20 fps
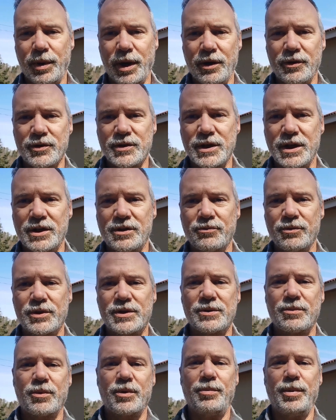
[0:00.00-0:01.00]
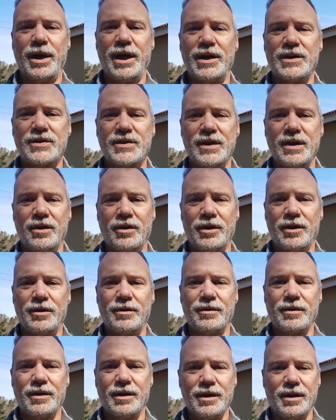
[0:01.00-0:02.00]
power station with some capacity on
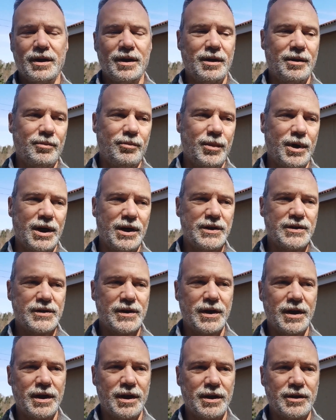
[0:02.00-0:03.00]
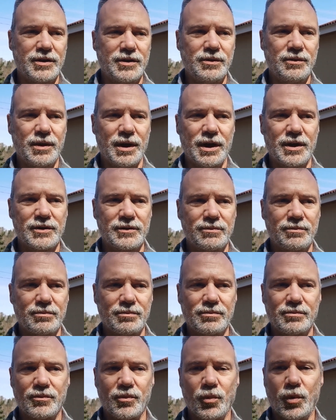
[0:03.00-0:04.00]
it. Mine's a
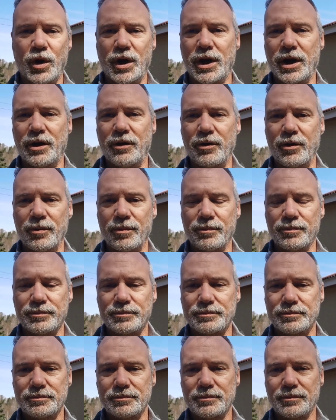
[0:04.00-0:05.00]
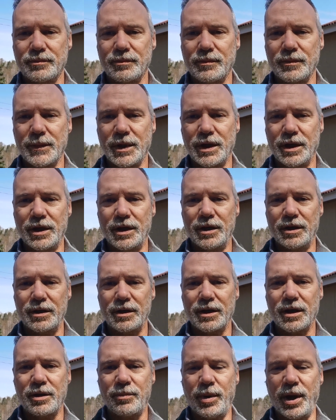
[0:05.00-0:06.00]
2,000 watt hour uh,
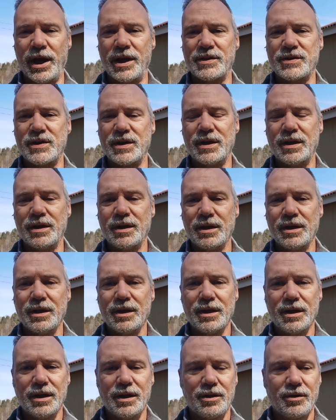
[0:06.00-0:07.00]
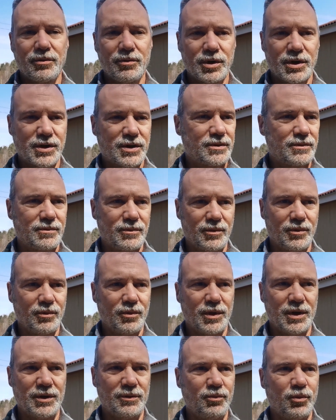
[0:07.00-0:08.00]
capacity, which
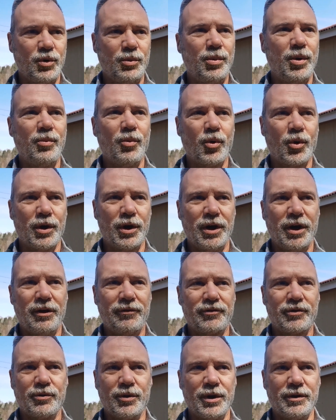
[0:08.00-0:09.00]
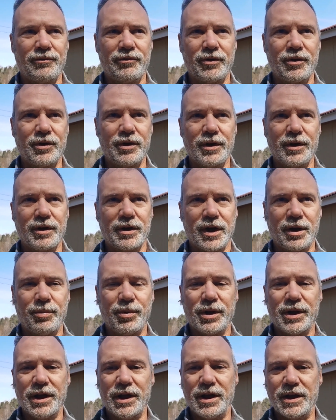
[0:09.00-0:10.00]
would be more than enough to run for a
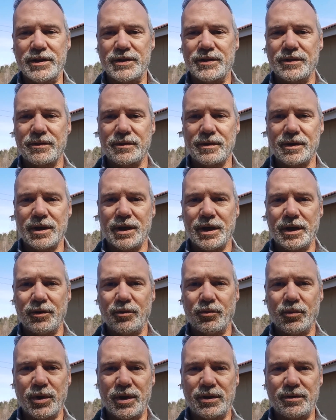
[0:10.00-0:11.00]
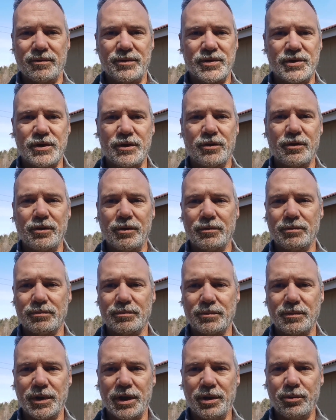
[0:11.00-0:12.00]
couple of days uh, with zero
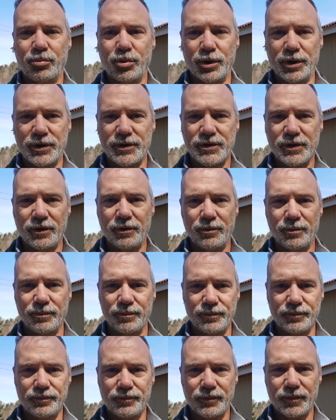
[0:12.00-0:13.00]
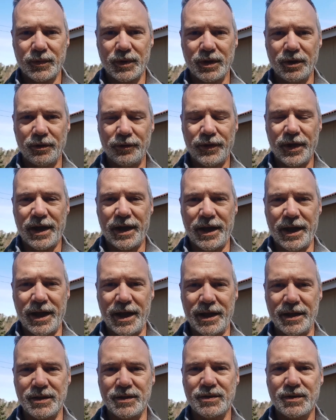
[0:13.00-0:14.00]
input. So, you know, that
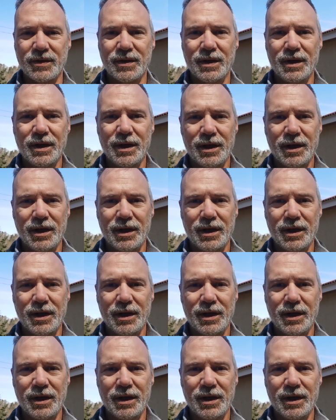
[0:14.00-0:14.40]
adds.